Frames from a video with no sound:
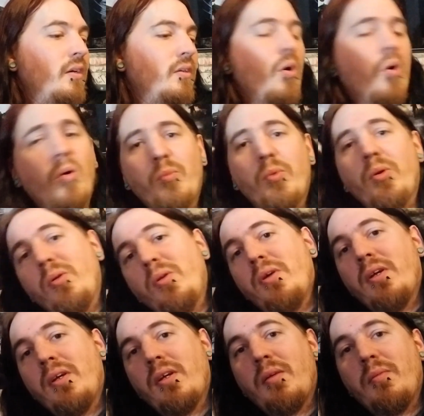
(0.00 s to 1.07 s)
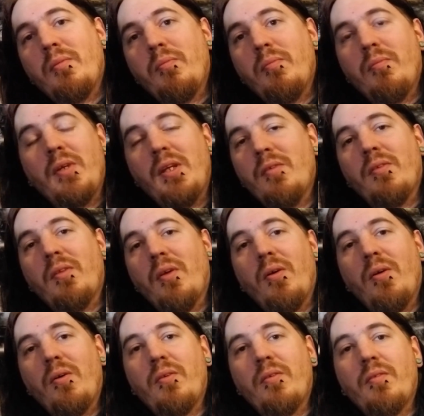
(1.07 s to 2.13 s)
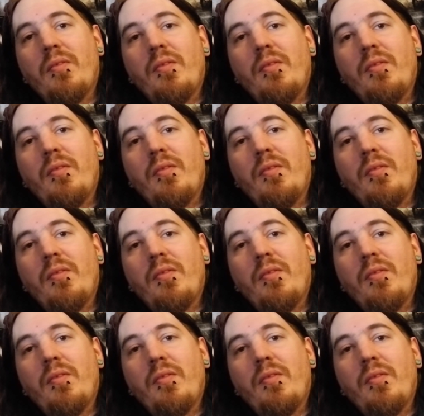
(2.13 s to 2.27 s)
Goat Moon, even though